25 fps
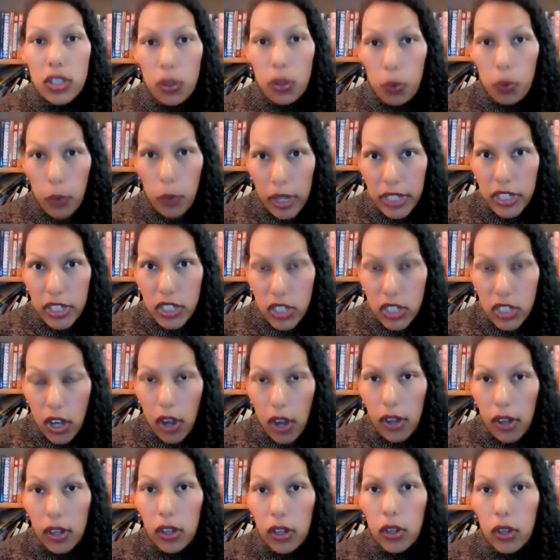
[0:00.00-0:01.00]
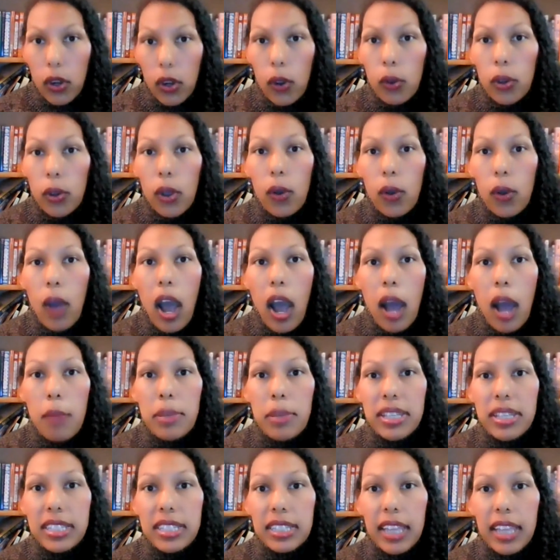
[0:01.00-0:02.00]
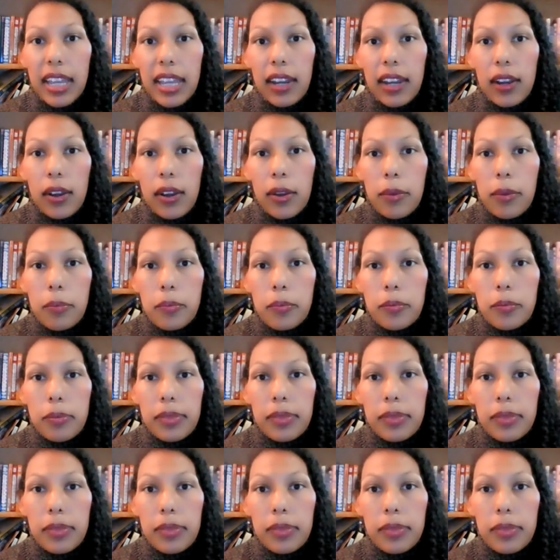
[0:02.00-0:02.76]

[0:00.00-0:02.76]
to the rich, dark cocoa humus layer,